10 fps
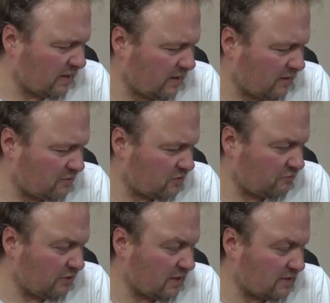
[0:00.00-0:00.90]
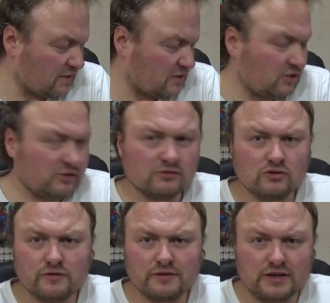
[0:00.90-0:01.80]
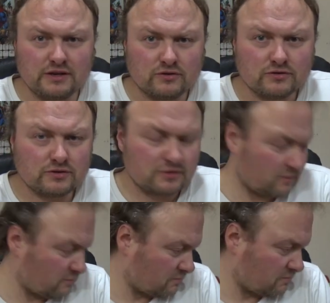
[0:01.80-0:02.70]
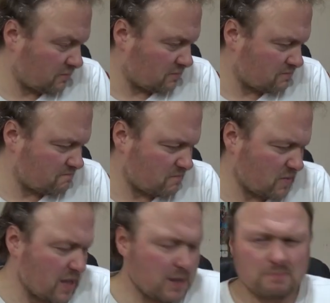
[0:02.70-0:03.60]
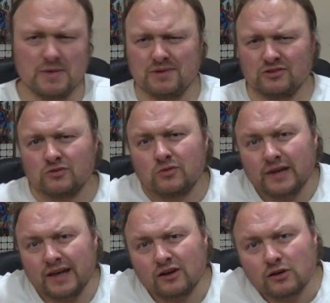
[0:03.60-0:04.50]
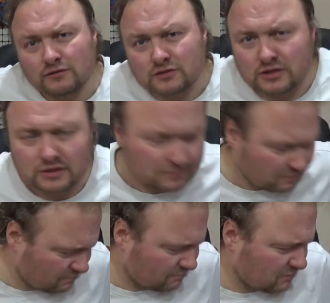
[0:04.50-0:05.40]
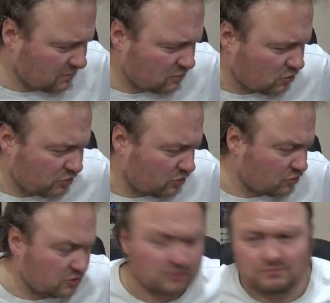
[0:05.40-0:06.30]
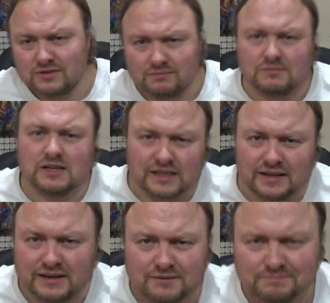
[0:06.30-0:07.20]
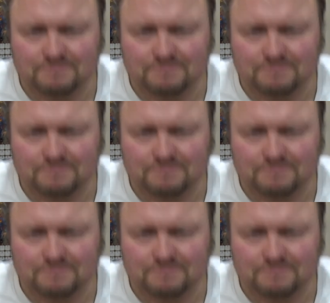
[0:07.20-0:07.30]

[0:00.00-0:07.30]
And I've just realised it's still covered in dust. Maybe I should go and get a cloth to, or a duster to clean it.